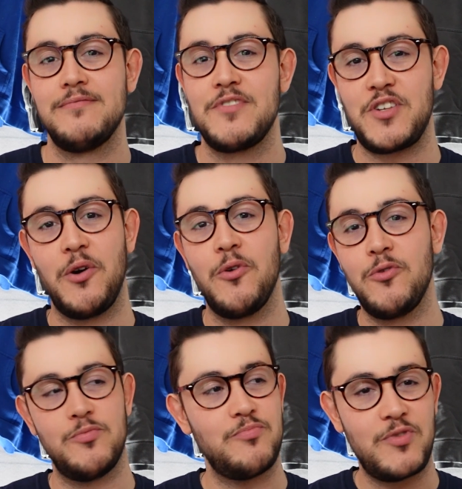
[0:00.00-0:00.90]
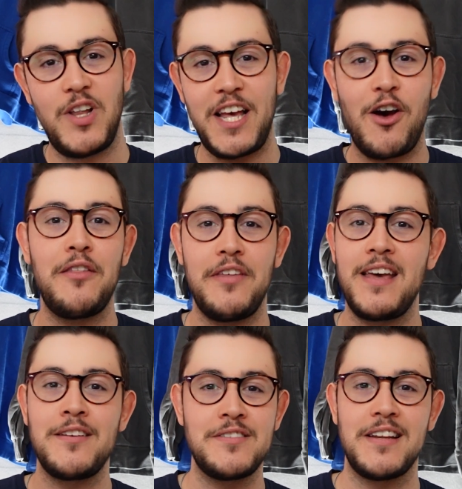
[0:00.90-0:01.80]
So click on
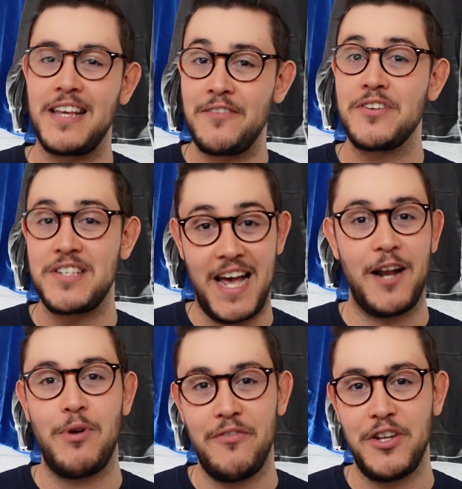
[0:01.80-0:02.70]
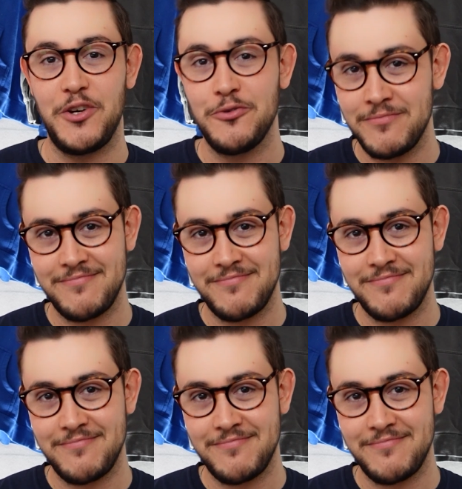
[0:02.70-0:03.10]
things that give us ad revenue.